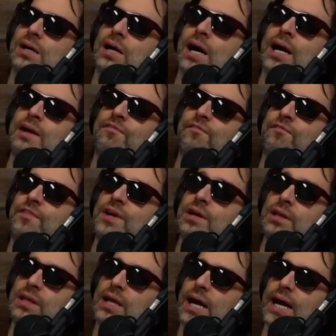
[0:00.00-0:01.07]
I
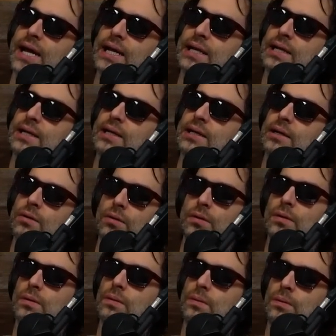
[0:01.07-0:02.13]
feel like
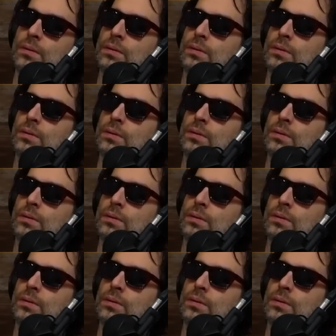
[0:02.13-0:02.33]
oh,